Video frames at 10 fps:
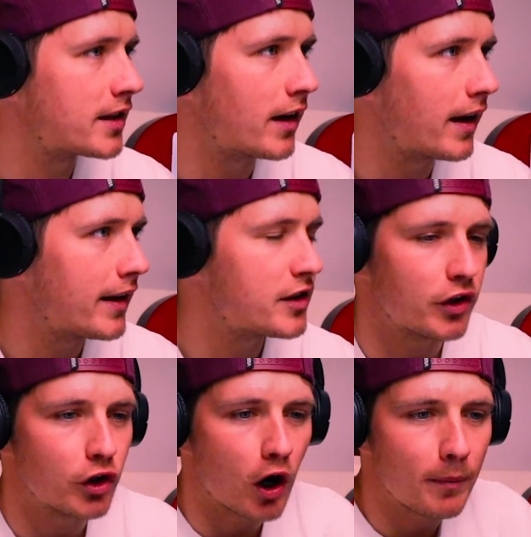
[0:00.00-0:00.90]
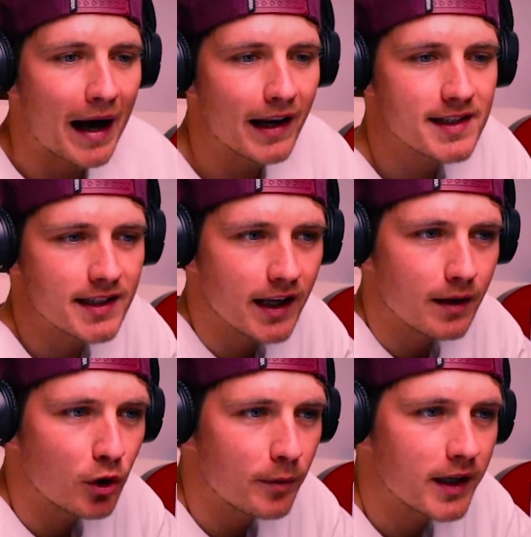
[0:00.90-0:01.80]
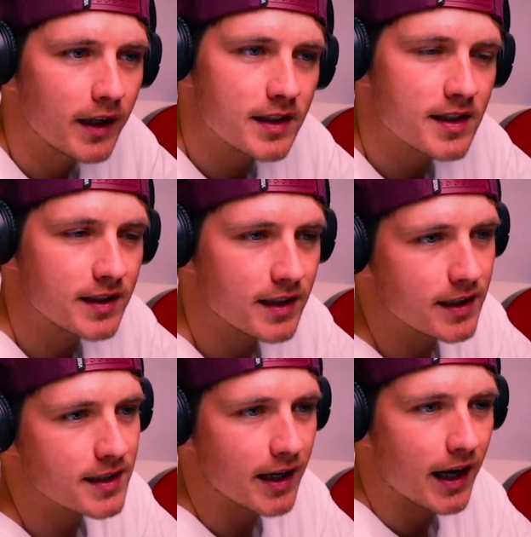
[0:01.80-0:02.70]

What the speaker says: turning into normality at the moment. It's